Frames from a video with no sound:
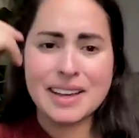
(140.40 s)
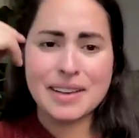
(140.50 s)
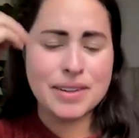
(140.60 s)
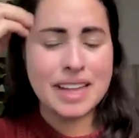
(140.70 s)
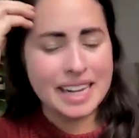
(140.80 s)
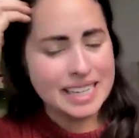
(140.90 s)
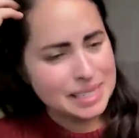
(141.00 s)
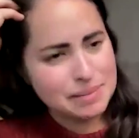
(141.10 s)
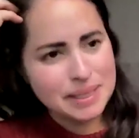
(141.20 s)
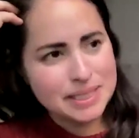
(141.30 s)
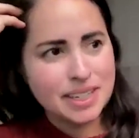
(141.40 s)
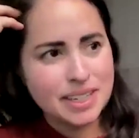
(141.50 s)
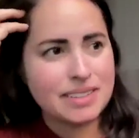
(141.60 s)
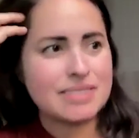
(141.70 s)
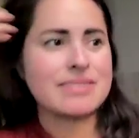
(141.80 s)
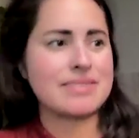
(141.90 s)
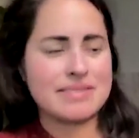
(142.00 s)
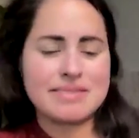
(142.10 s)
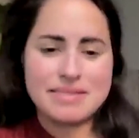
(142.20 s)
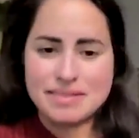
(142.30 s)
If you're like, I didn't miss her,
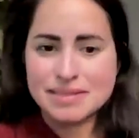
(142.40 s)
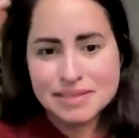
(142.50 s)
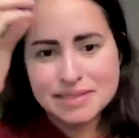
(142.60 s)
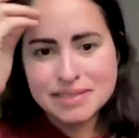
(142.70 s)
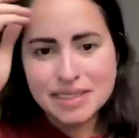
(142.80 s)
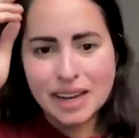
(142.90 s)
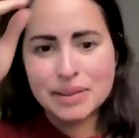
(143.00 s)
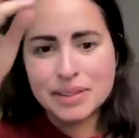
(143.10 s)
I